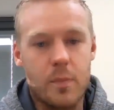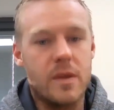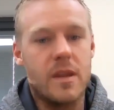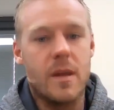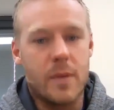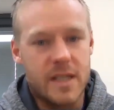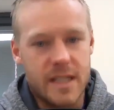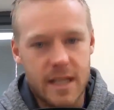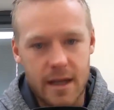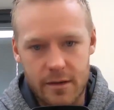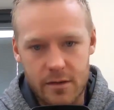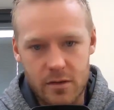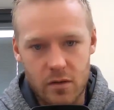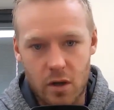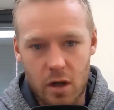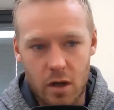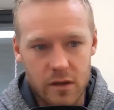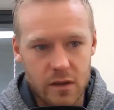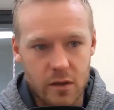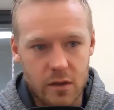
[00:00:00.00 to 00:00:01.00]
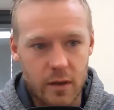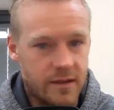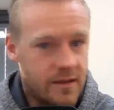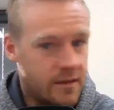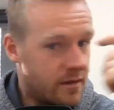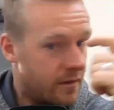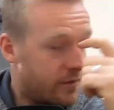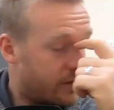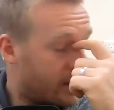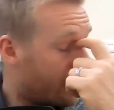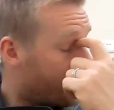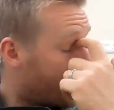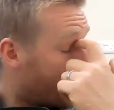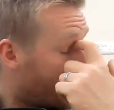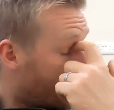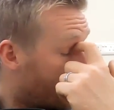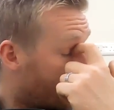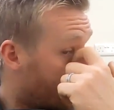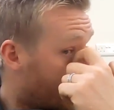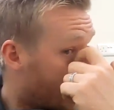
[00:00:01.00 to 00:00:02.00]
the potential consequences of that
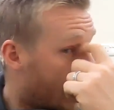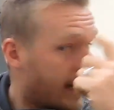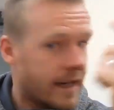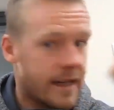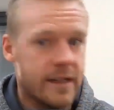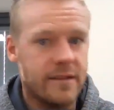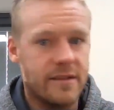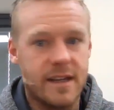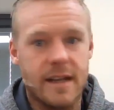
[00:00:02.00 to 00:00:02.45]
failure, i.e.